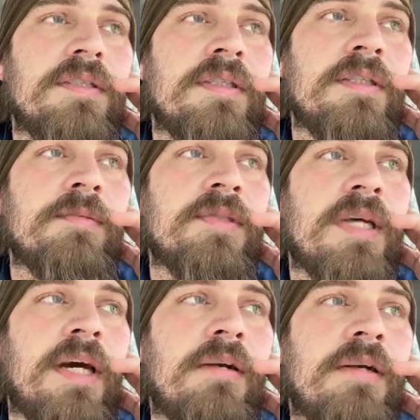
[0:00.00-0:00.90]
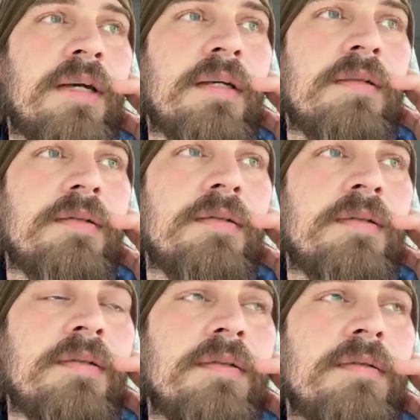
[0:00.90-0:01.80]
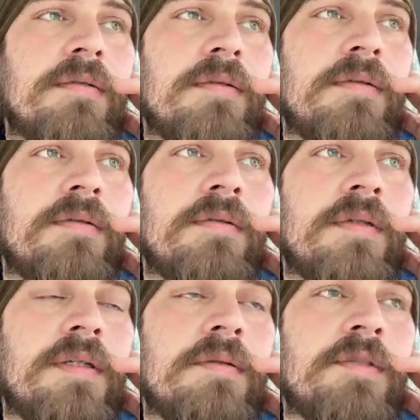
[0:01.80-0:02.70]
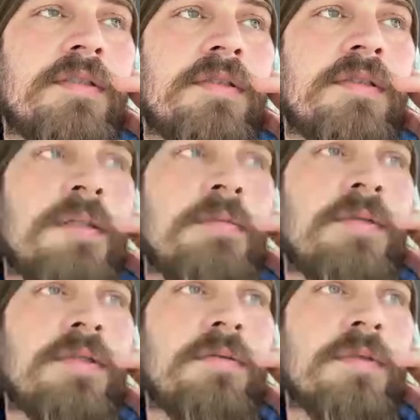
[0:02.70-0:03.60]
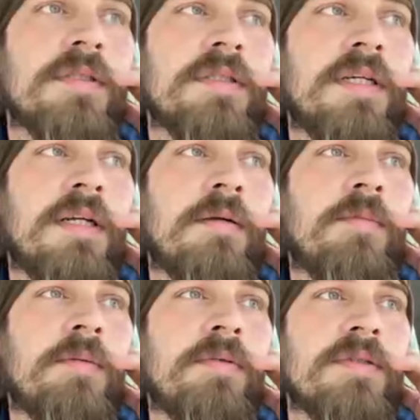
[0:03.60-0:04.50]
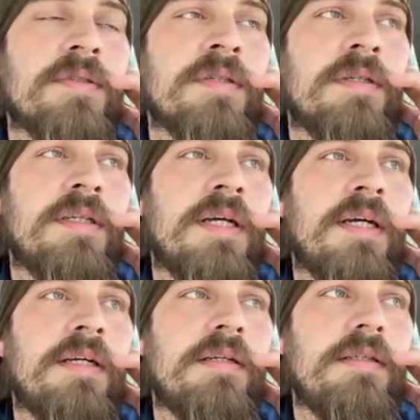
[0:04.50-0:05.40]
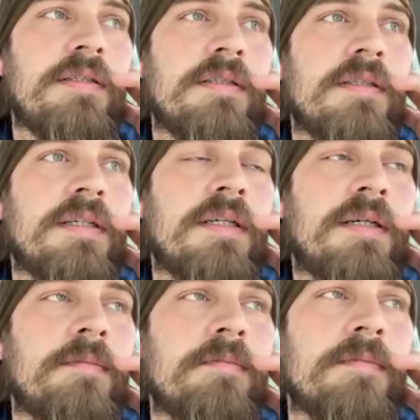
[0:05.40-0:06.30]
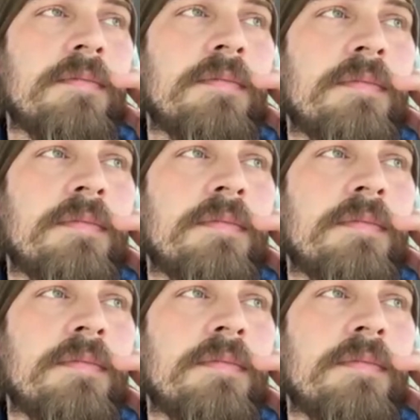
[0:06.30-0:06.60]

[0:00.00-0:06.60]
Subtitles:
She said she's seen him Saturday, and he went to sleep, and she went to get him up on Sunday, and he didn't get up.